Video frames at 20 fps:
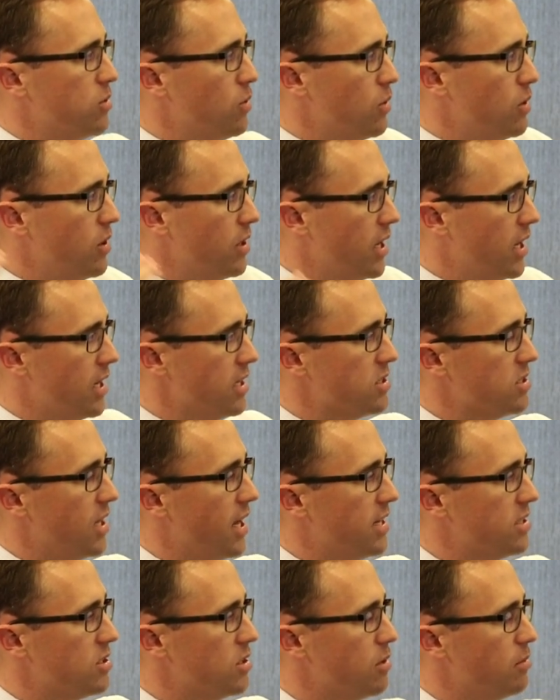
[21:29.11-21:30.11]
So we're looking at a
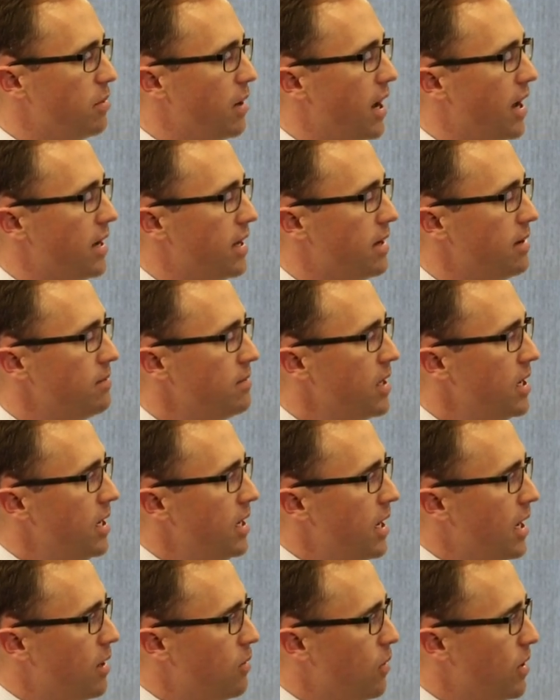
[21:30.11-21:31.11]
slice of their body.
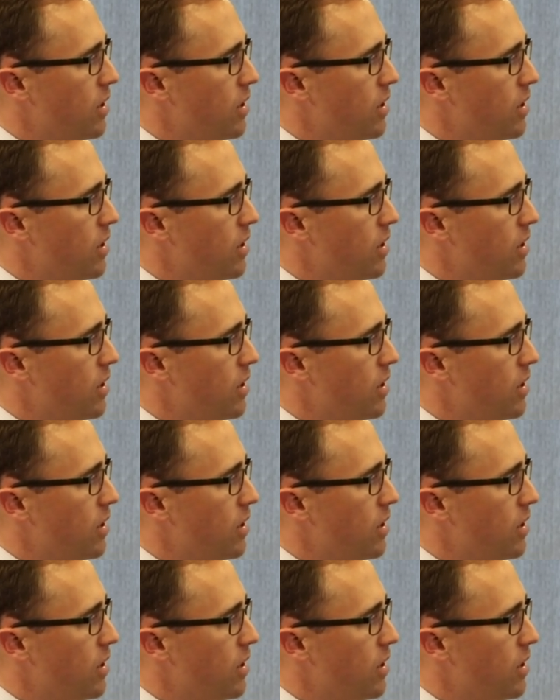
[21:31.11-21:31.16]
And